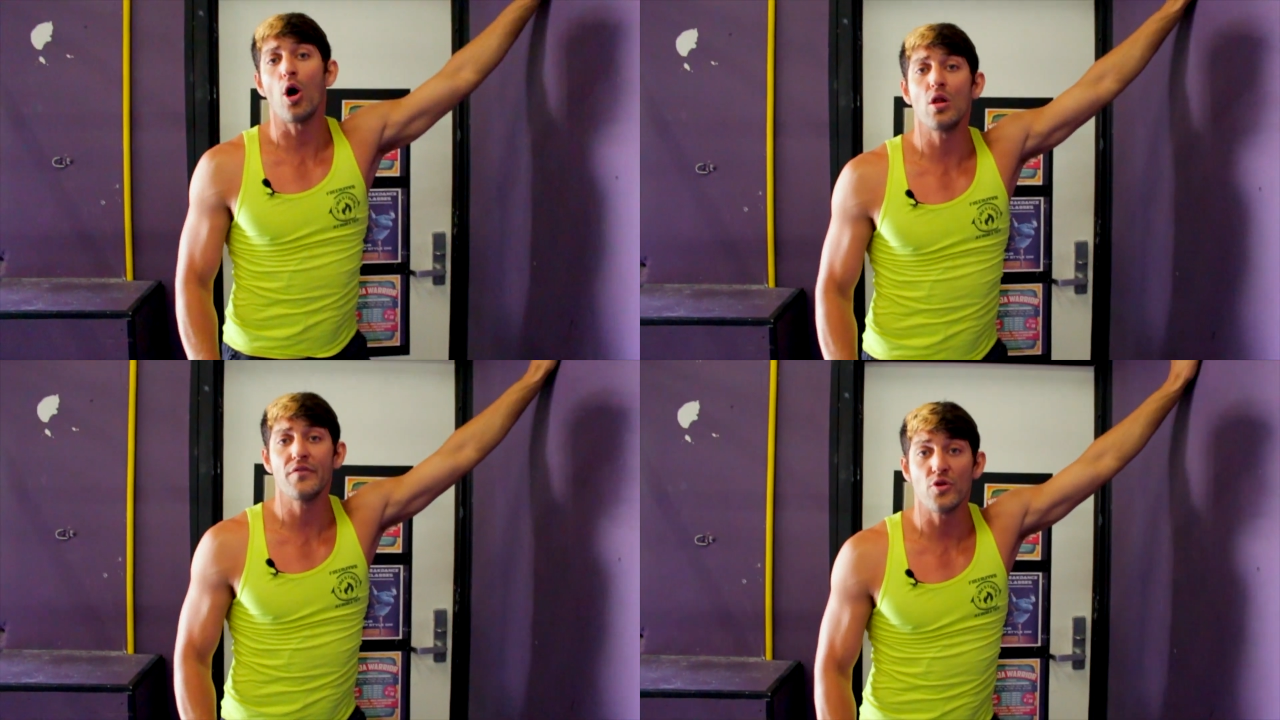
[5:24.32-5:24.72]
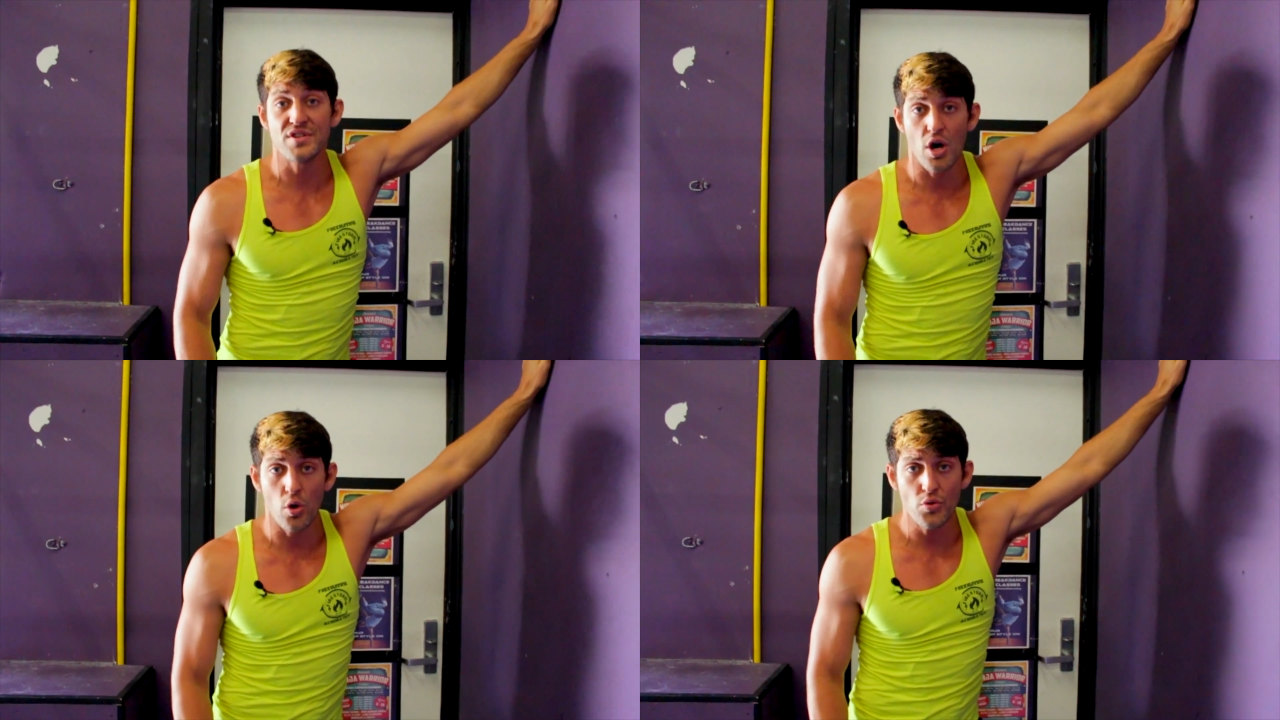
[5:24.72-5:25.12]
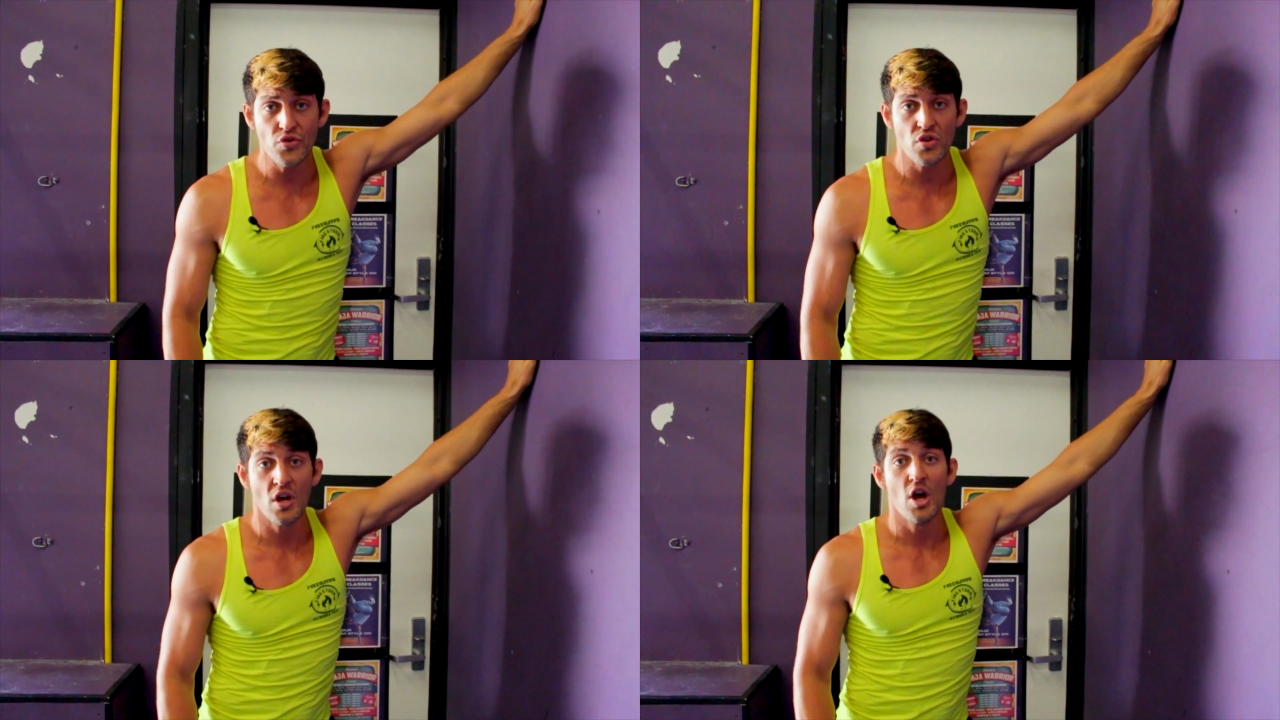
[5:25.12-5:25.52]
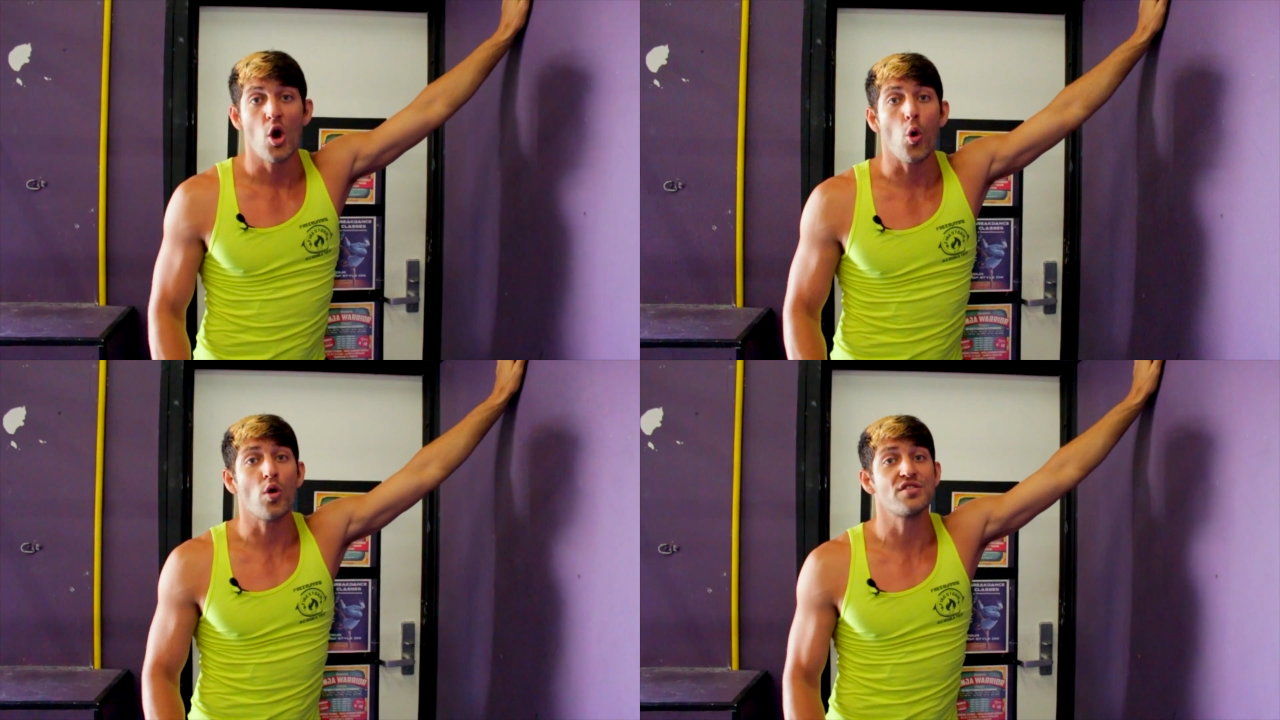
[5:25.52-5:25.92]
all of your toes
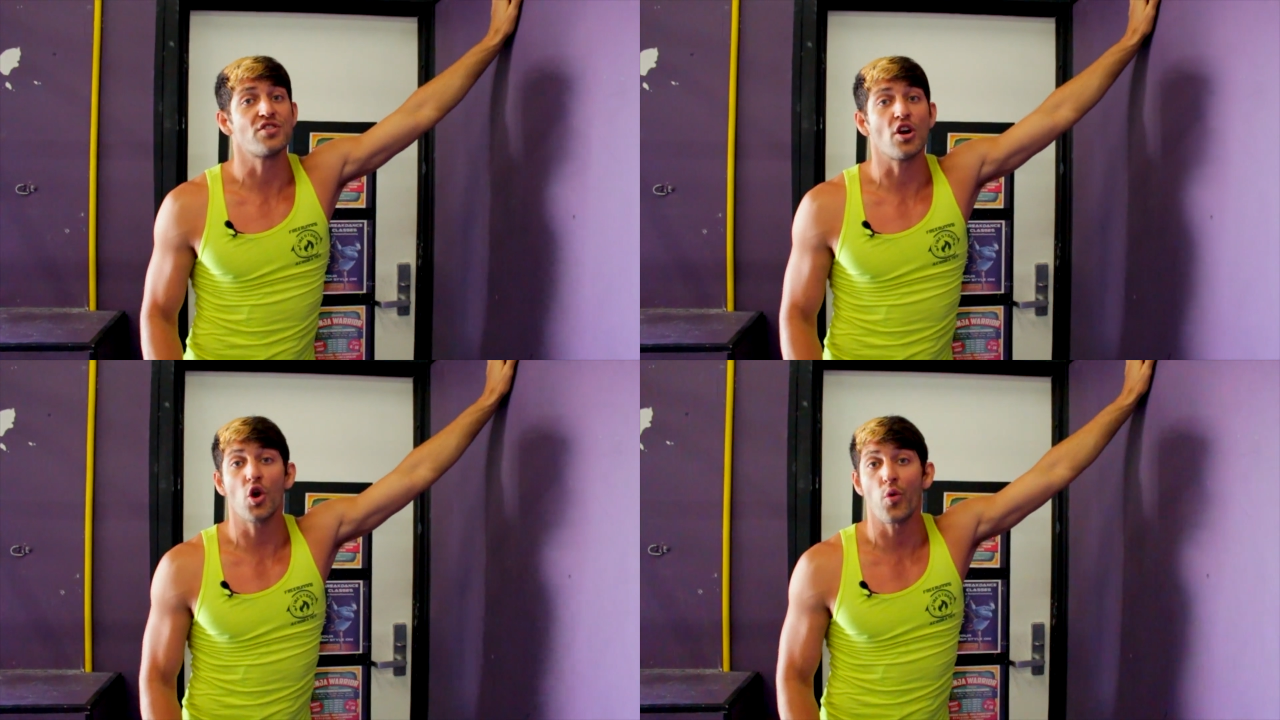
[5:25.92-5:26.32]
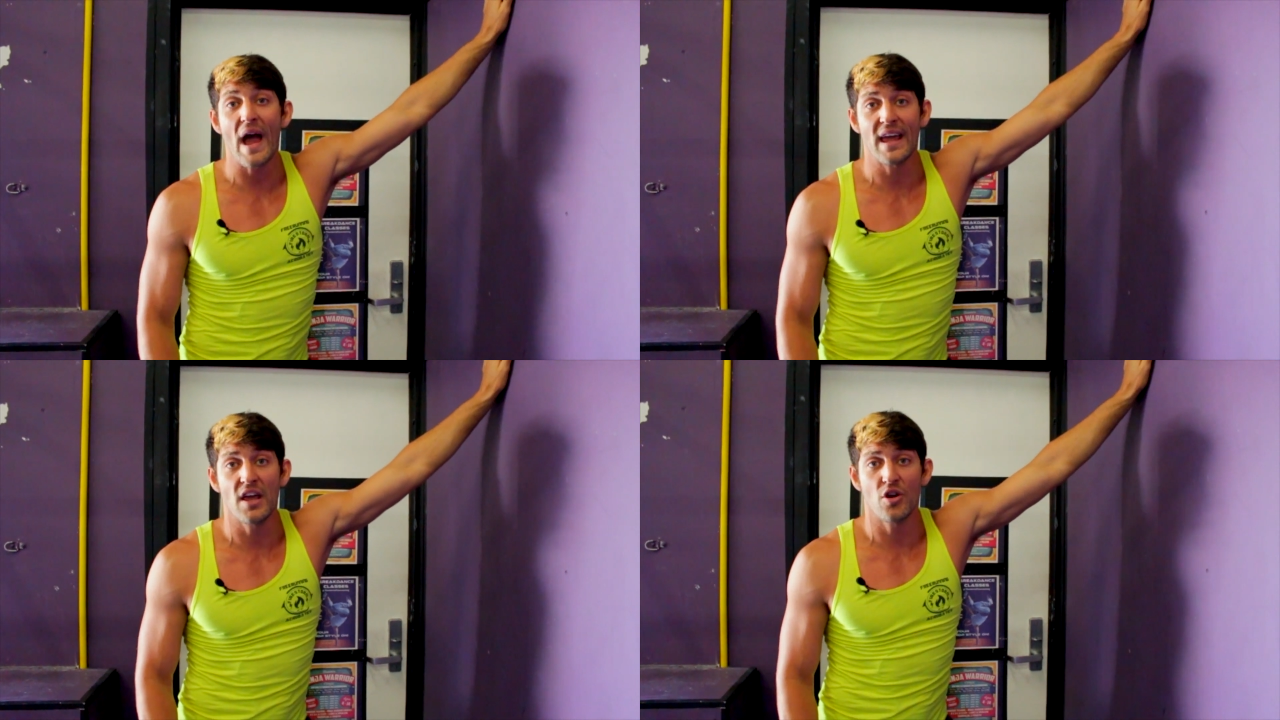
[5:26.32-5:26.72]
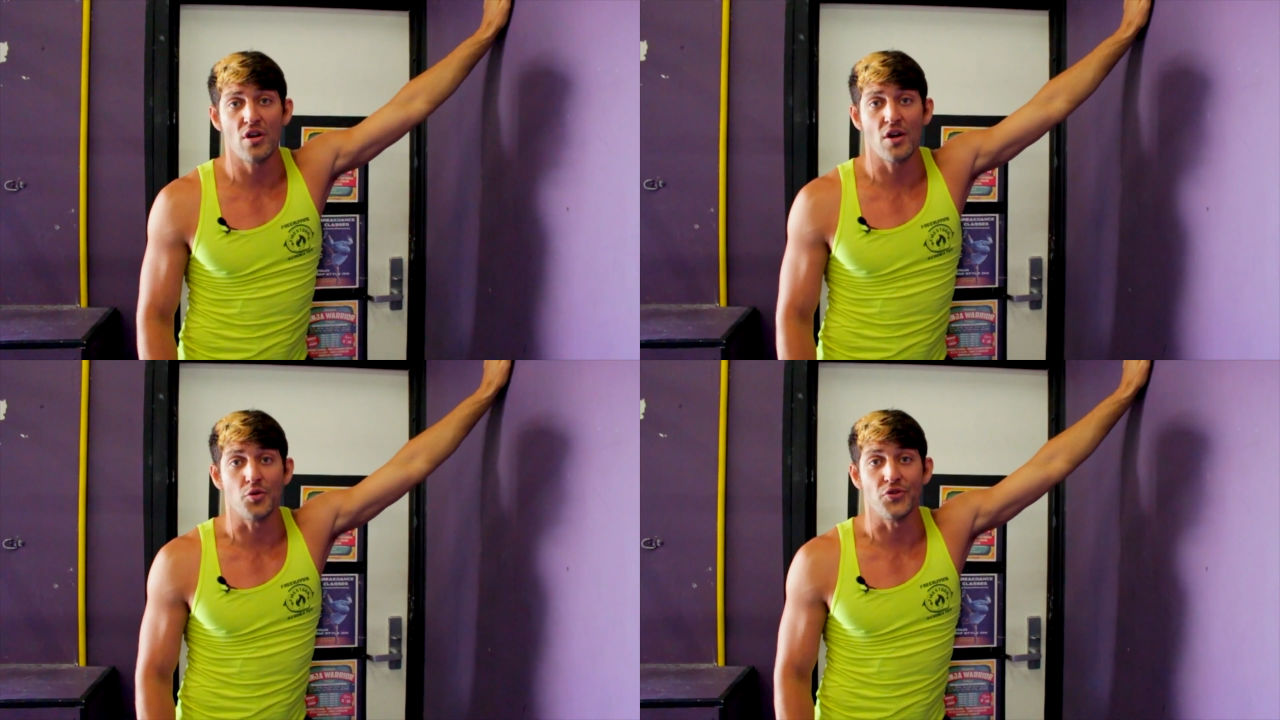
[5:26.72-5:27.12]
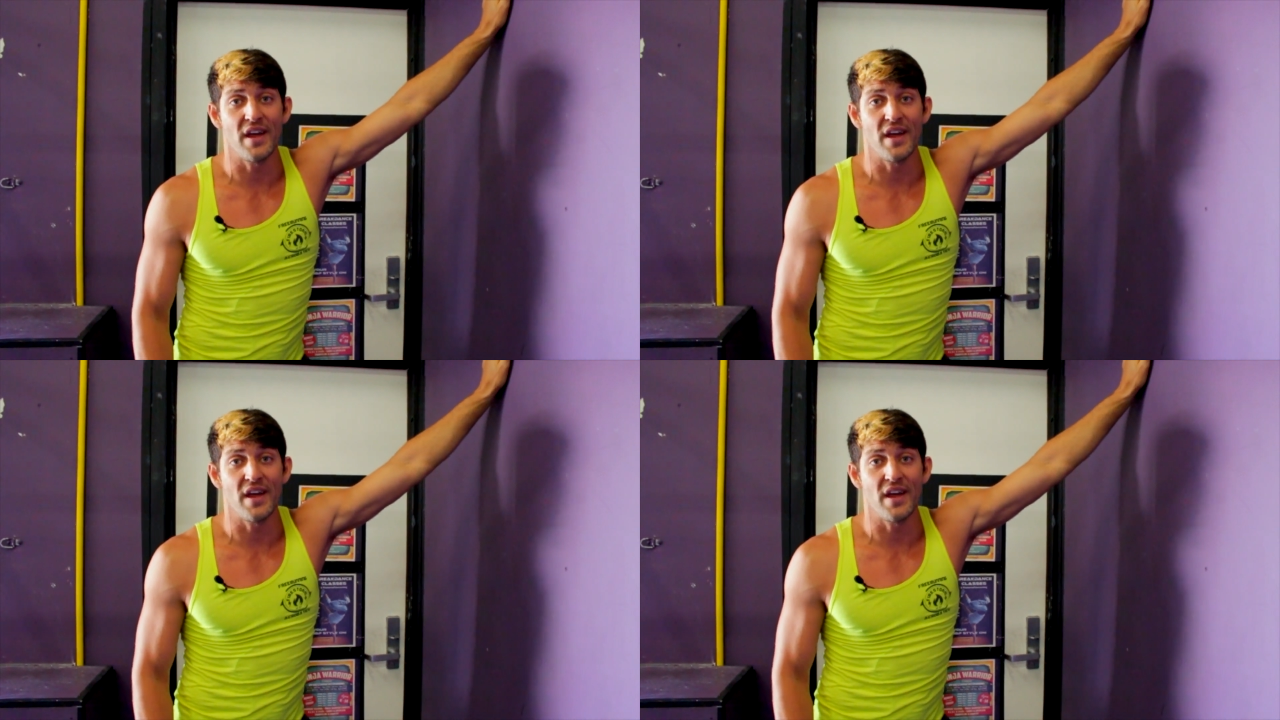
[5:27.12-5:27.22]
or start cracking your knuckles,